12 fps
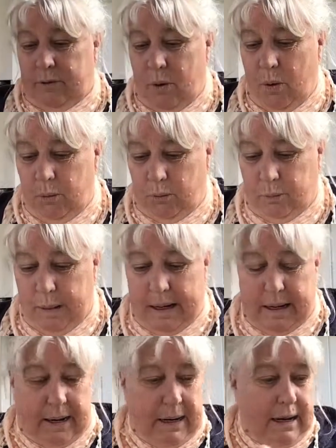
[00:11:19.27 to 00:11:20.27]
so
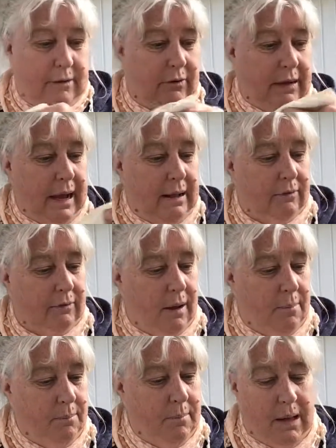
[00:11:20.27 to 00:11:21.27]
sweet. I need to get
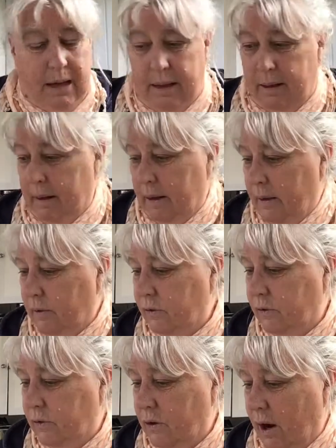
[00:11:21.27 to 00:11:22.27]
some
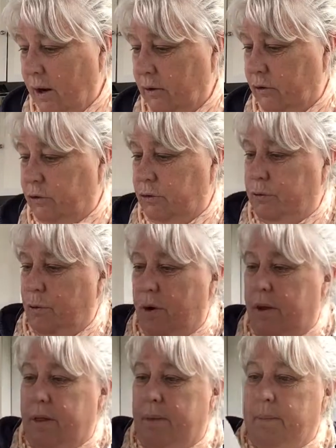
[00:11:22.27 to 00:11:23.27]
starch
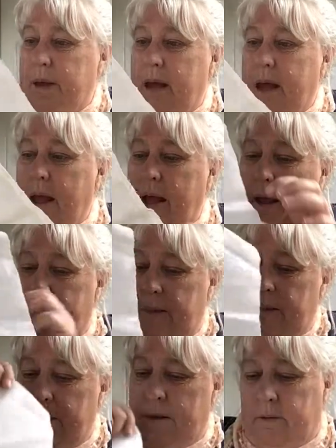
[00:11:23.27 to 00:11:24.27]
for them. And
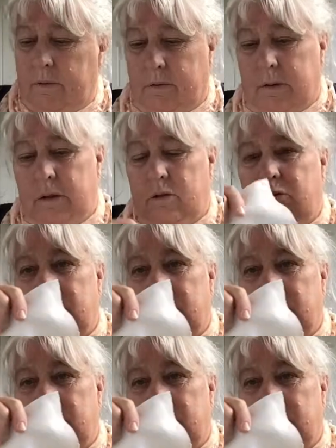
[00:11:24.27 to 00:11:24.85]
then this is